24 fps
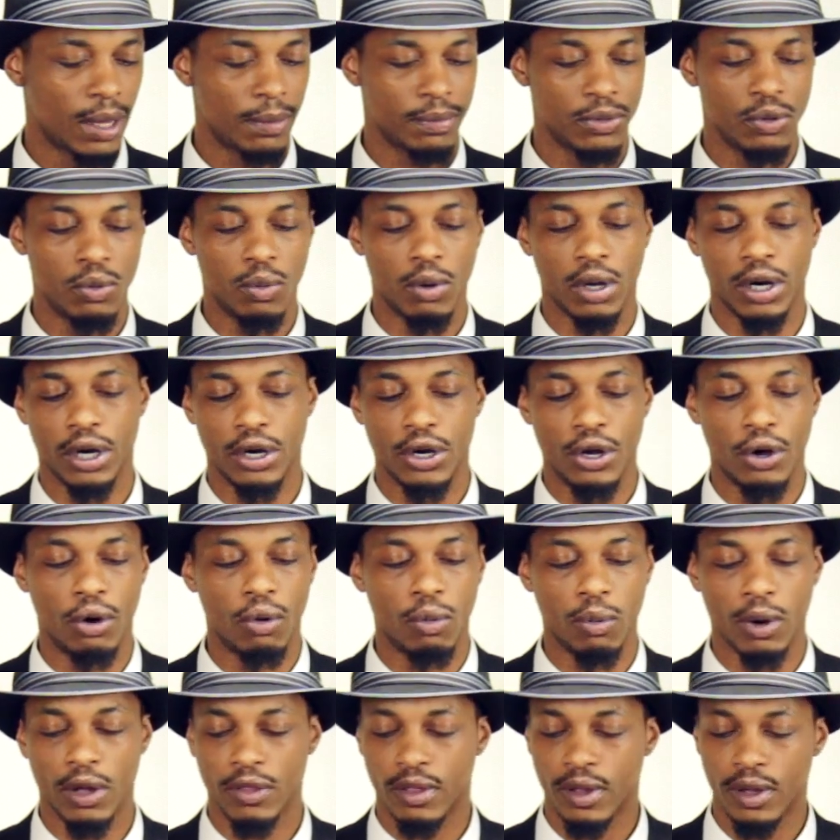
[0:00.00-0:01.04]
You want to know
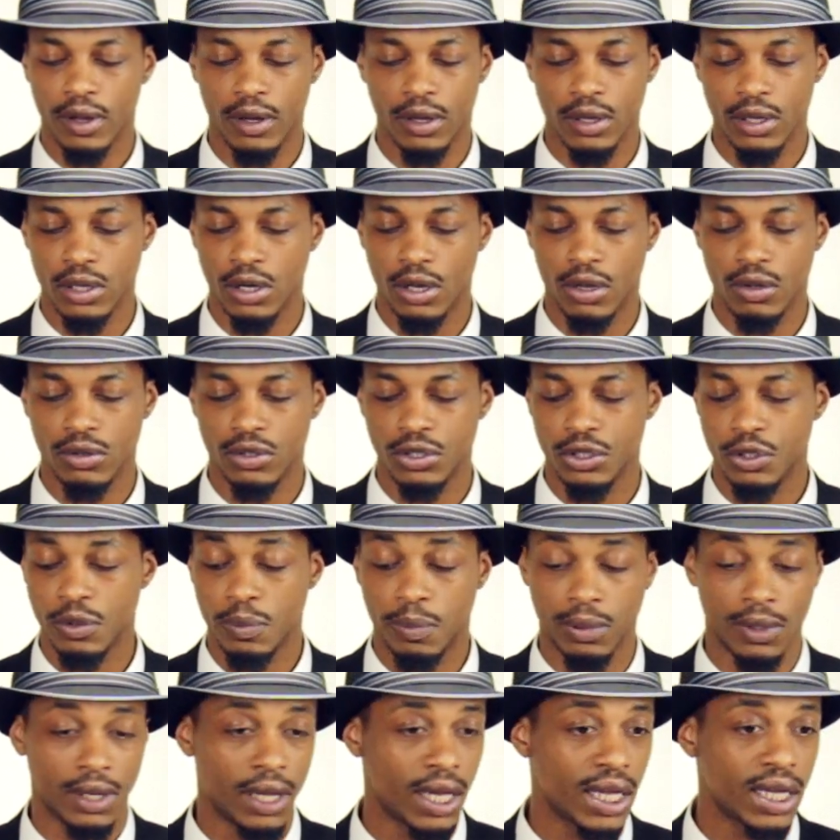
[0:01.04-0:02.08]
whether, do you
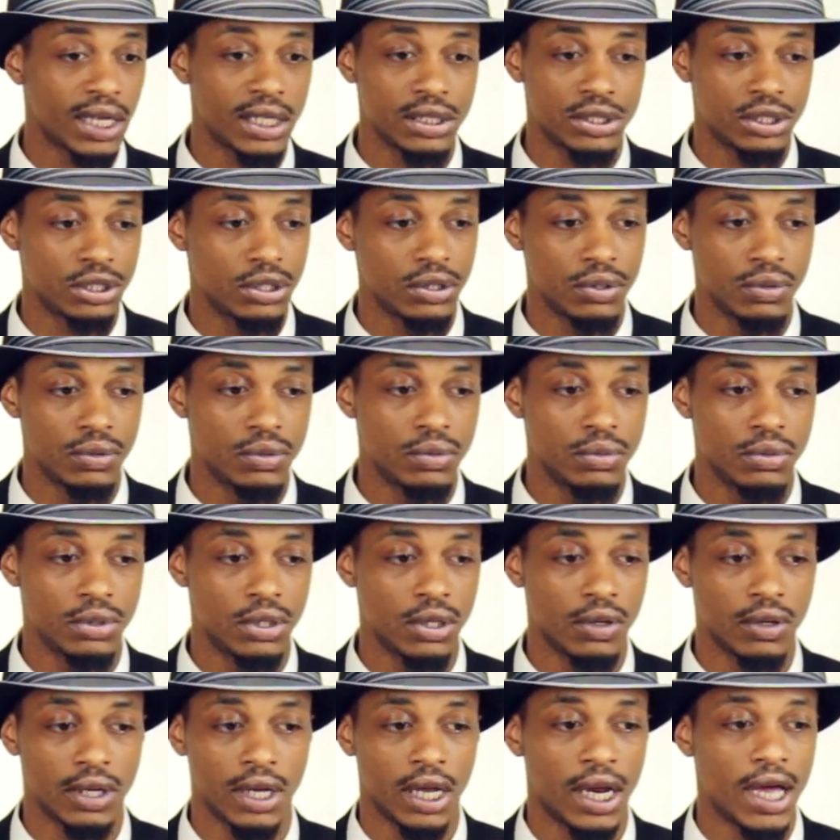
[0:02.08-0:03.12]
plan
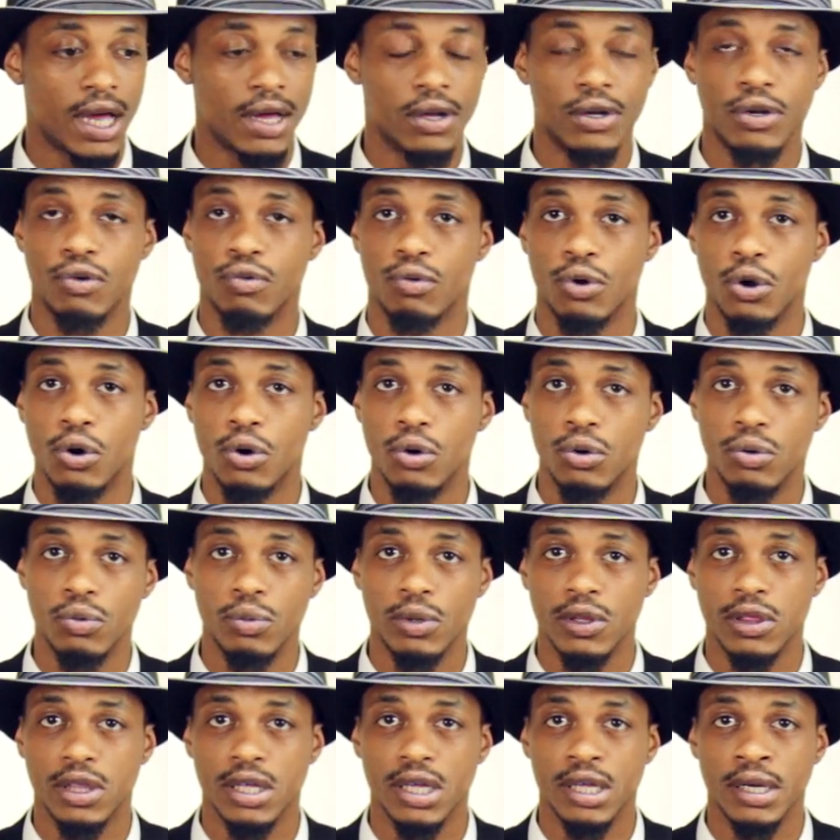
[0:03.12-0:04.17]
to, get out on the road
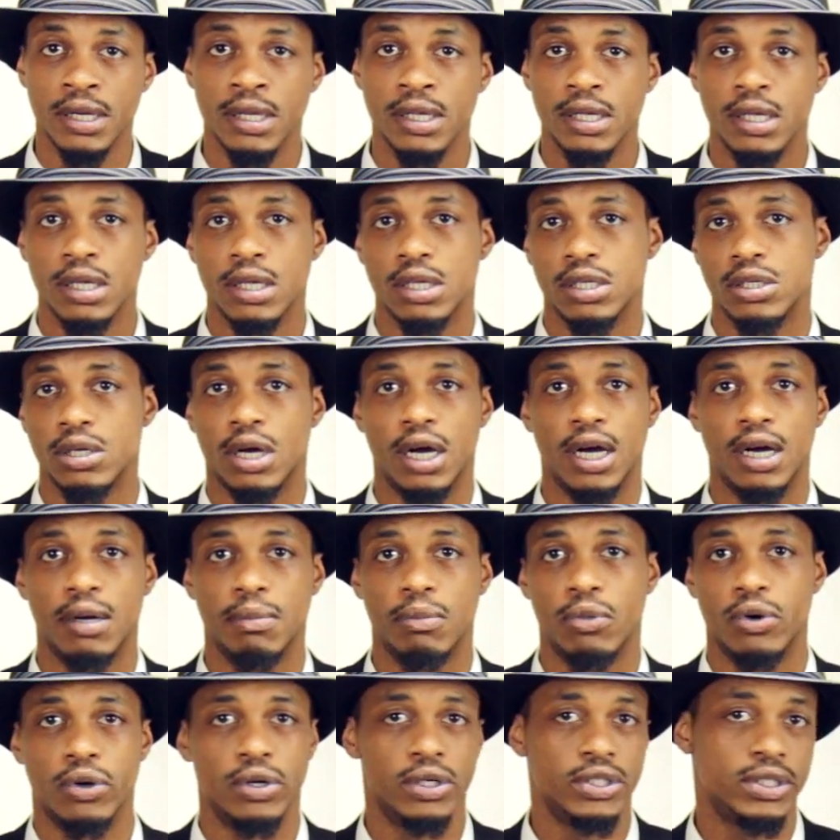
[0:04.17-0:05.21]
with it,
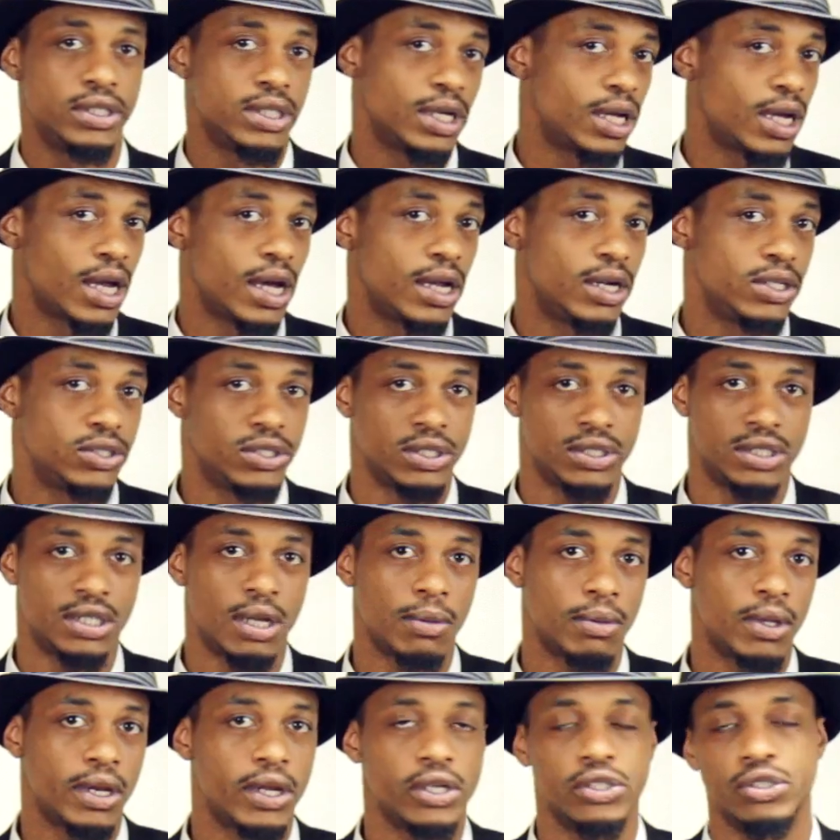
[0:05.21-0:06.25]
or is it kind of just
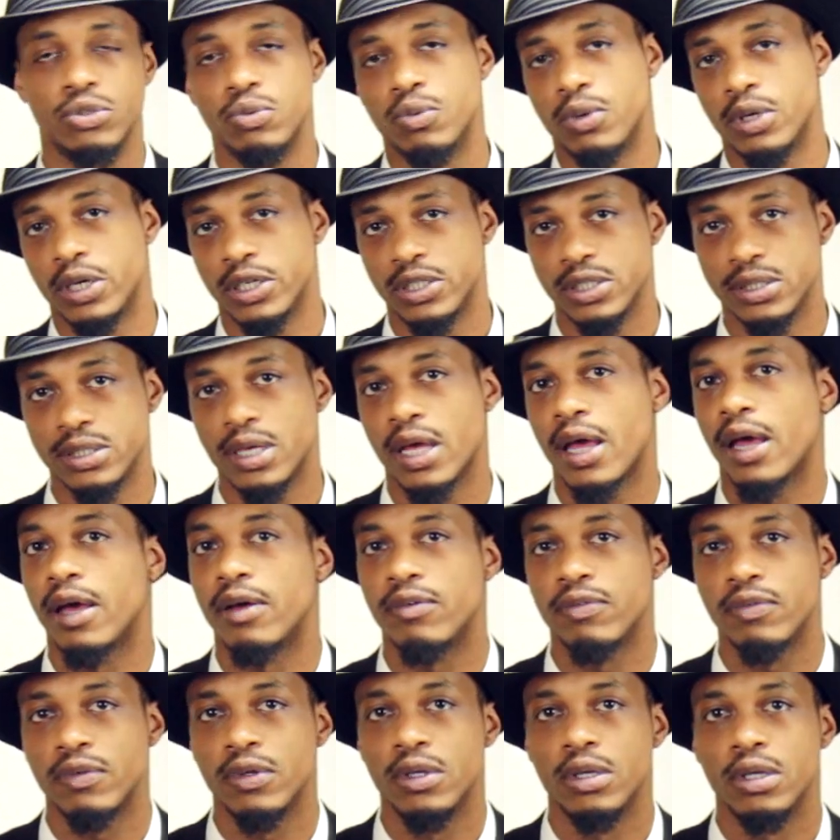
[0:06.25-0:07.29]
something that you want to just
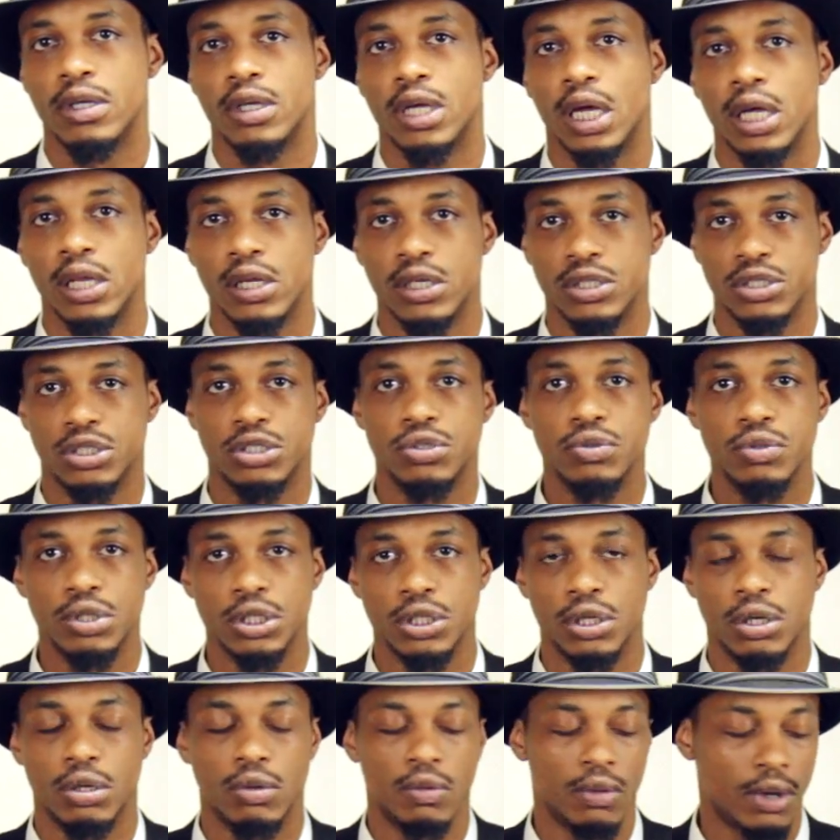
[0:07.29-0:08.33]
have in the
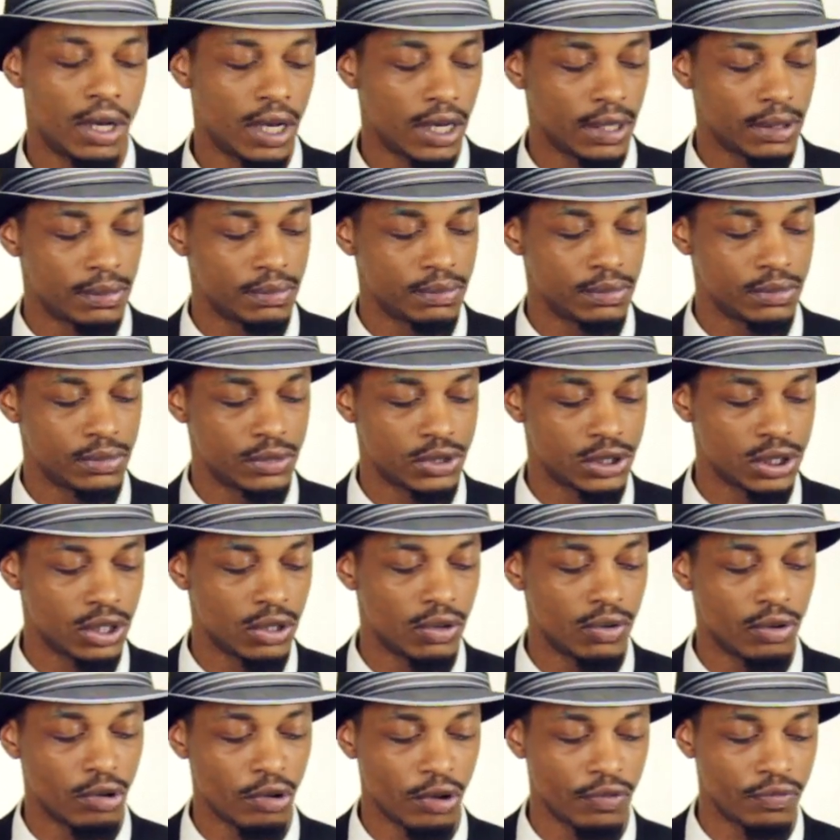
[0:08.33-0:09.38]
studio.
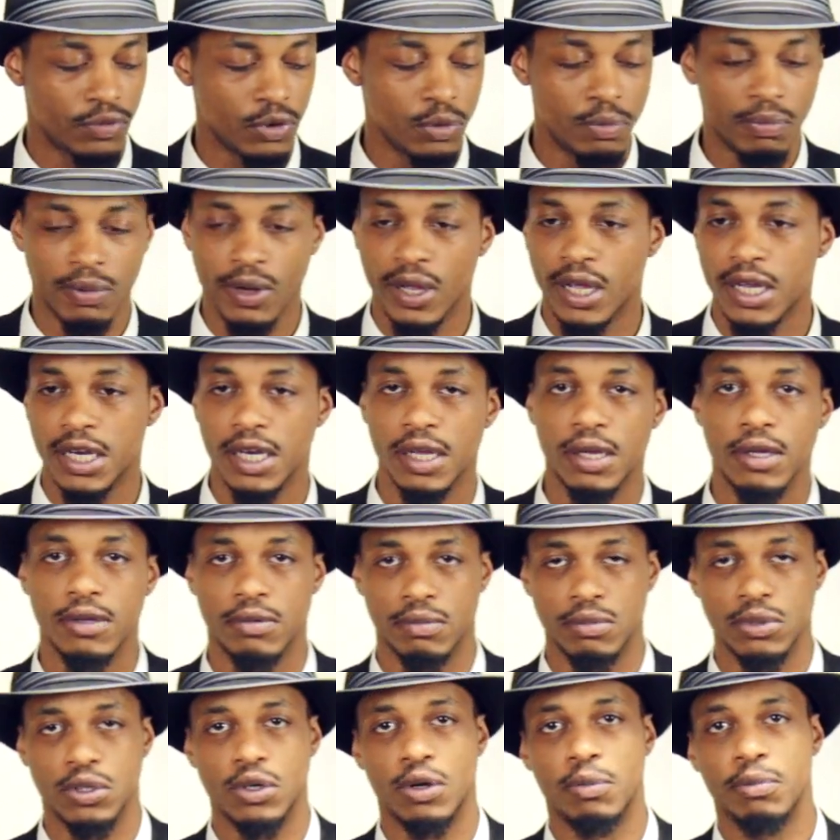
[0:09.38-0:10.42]
So if you plan to,
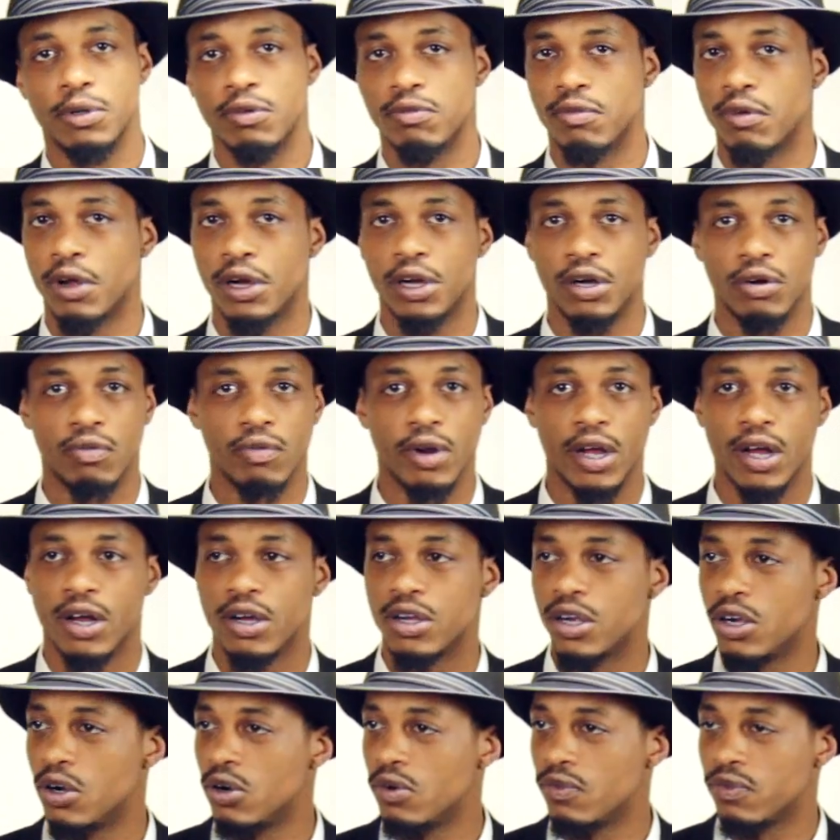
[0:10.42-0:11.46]
be running
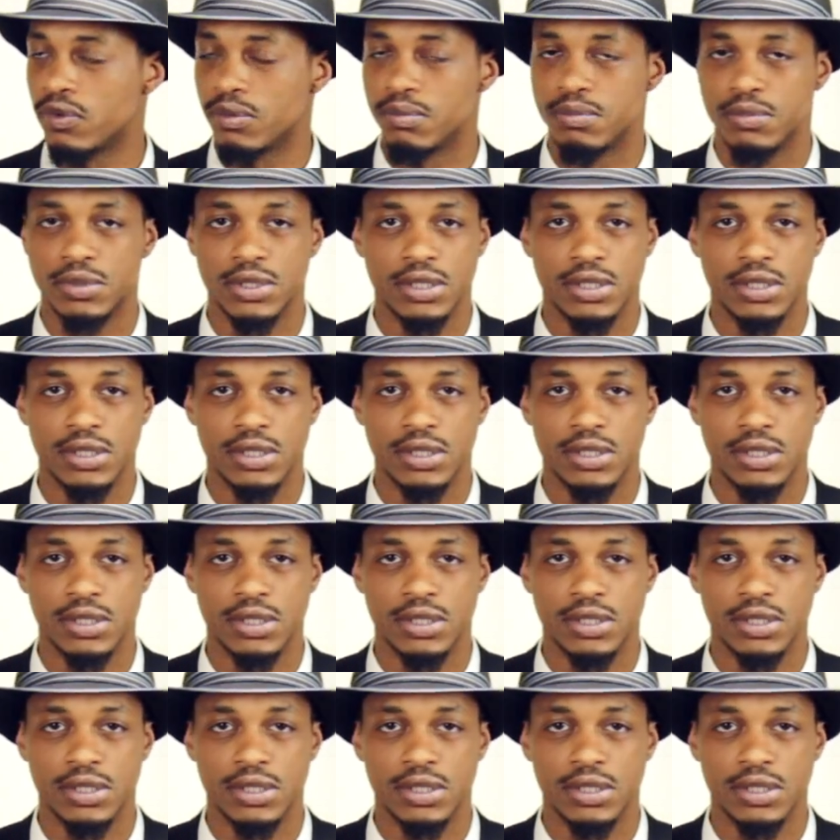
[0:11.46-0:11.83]
around going from